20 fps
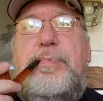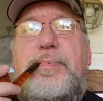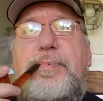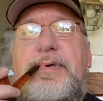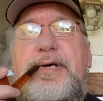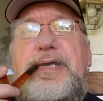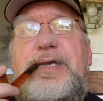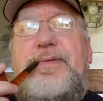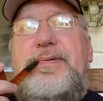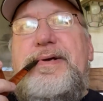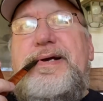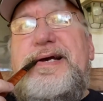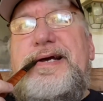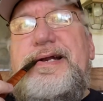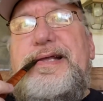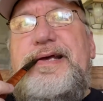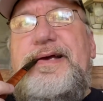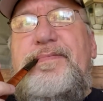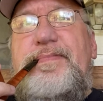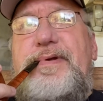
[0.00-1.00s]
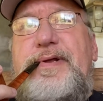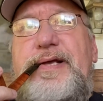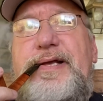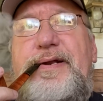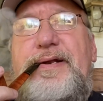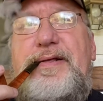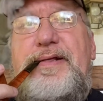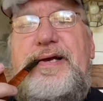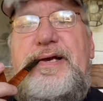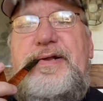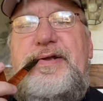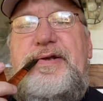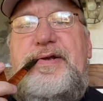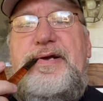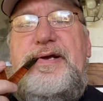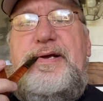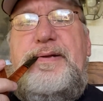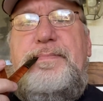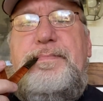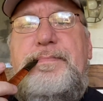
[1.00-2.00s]
I haven't gotten heavily into that
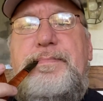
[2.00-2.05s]
yet.